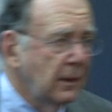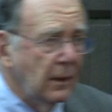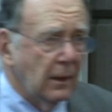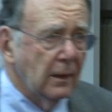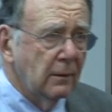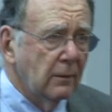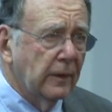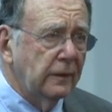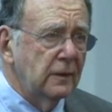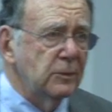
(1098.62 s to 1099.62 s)
And
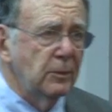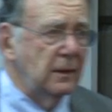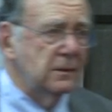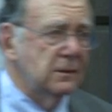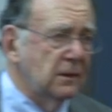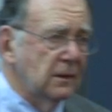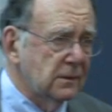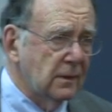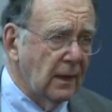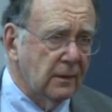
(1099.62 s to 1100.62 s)
what this means
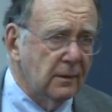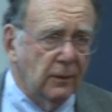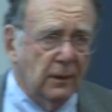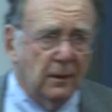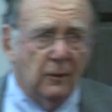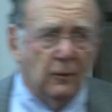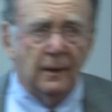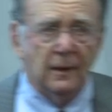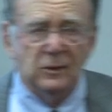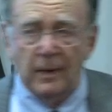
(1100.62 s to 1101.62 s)
is that we
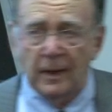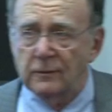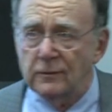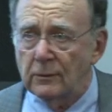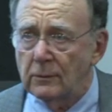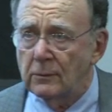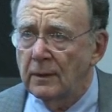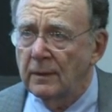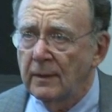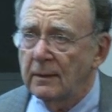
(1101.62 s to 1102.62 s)
cannot expect to
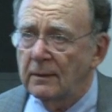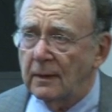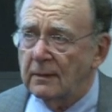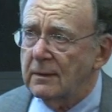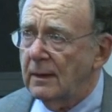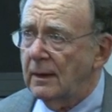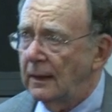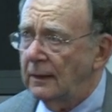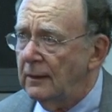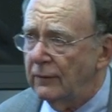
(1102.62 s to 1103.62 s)
get
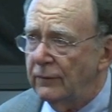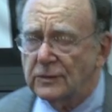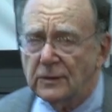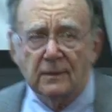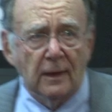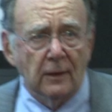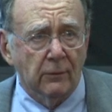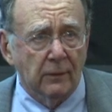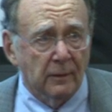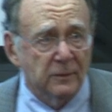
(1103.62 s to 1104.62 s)
highly efficient
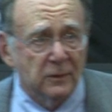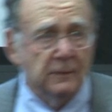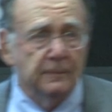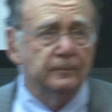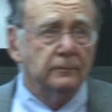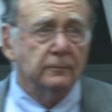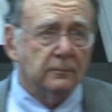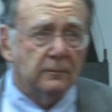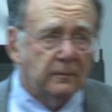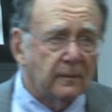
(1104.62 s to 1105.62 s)
algorithms
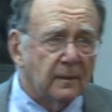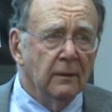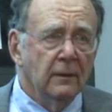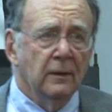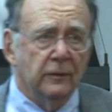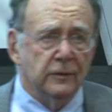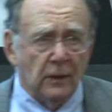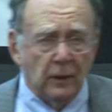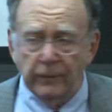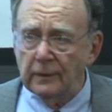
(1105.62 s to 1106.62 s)
for
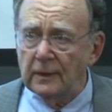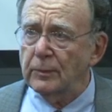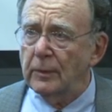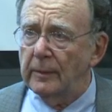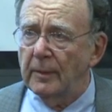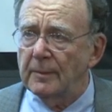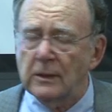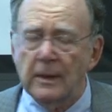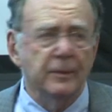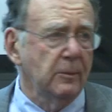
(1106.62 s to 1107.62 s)
solving these problems
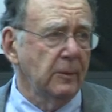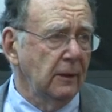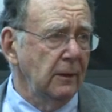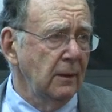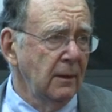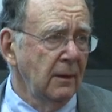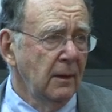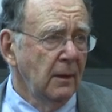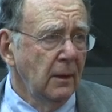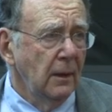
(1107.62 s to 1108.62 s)
optimally.
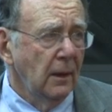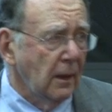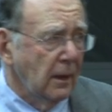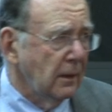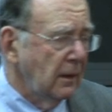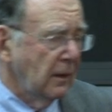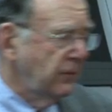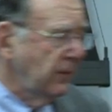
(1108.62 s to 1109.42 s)
And